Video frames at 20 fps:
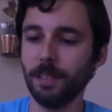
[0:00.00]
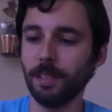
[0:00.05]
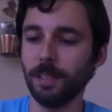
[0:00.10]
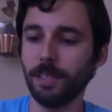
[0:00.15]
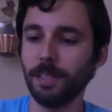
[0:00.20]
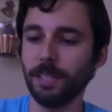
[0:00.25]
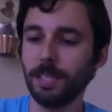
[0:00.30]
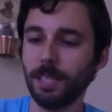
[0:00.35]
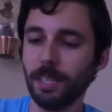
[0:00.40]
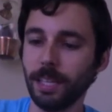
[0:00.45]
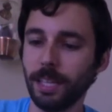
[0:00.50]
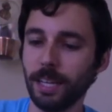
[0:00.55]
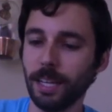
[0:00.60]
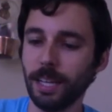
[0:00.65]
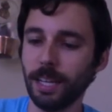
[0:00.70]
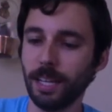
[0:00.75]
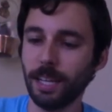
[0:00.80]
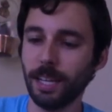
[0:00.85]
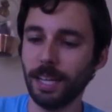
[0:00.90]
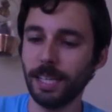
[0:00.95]
until I get
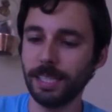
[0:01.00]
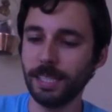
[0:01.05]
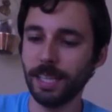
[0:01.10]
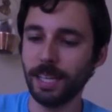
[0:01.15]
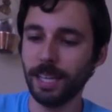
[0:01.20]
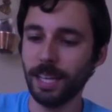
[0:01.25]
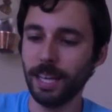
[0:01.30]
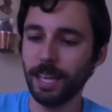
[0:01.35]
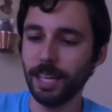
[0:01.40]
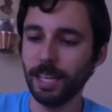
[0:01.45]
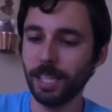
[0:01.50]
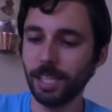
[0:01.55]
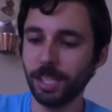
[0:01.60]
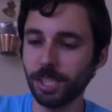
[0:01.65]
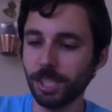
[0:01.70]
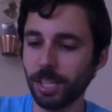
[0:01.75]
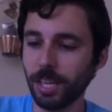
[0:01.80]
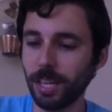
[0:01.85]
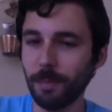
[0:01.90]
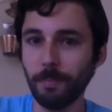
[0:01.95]
a nice egg
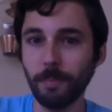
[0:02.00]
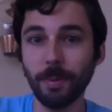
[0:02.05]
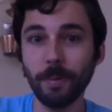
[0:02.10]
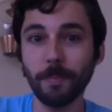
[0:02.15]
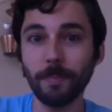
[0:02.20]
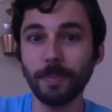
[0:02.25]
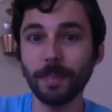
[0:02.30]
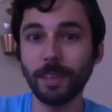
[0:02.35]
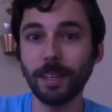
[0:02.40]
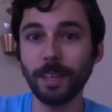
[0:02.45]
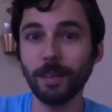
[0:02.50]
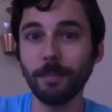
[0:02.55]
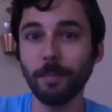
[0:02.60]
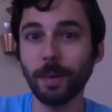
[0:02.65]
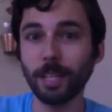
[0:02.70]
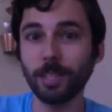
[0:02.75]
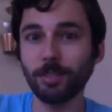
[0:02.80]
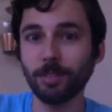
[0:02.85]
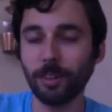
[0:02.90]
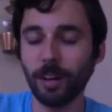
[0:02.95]
shape and my
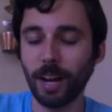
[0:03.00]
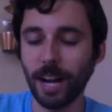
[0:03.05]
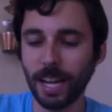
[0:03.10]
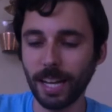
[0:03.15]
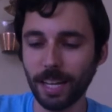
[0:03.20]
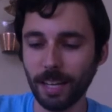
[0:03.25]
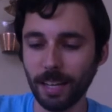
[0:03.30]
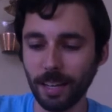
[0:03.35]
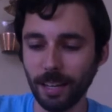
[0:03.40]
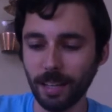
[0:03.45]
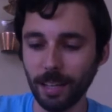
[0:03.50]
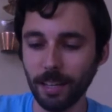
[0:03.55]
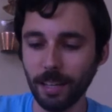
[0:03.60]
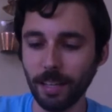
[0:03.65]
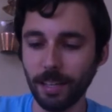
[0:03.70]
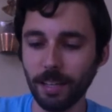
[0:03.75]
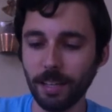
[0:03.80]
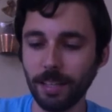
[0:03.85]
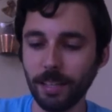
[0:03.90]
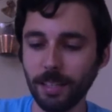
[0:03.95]
dragon
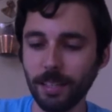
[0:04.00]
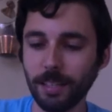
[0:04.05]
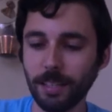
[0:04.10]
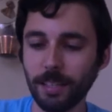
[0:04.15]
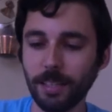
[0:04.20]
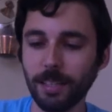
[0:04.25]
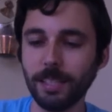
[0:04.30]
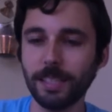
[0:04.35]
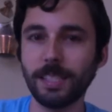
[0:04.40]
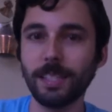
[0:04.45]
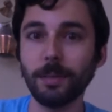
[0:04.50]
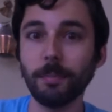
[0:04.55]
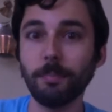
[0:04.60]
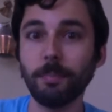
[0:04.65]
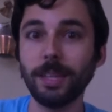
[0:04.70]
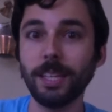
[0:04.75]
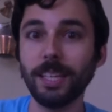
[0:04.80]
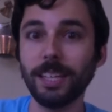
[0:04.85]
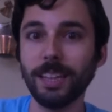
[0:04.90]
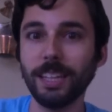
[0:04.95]
is
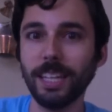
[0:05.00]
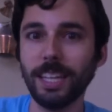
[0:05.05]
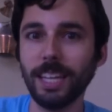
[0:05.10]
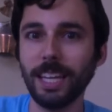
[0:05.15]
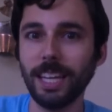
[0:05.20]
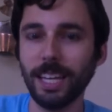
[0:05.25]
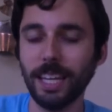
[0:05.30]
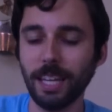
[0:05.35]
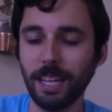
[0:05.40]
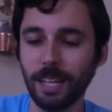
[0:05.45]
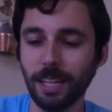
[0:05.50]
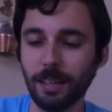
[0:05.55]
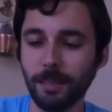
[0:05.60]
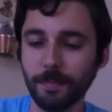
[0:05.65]
completely hidden.